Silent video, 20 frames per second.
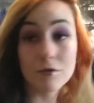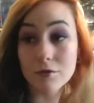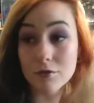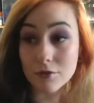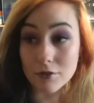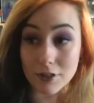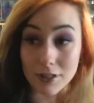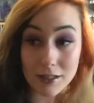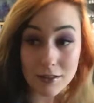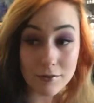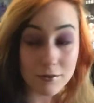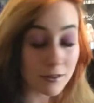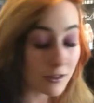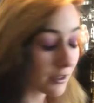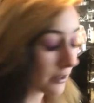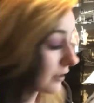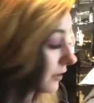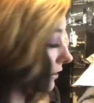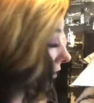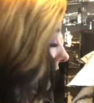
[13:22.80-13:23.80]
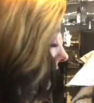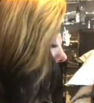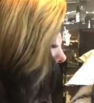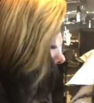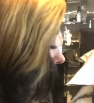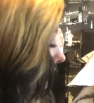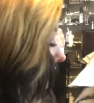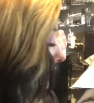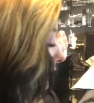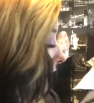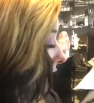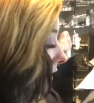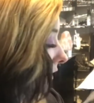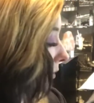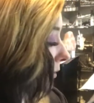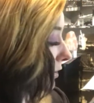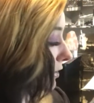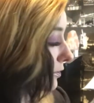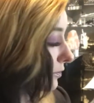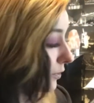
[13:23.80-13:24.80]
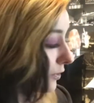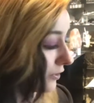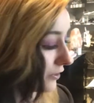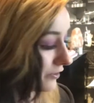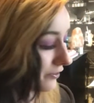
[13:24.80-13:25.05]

really like these. I do think it was worth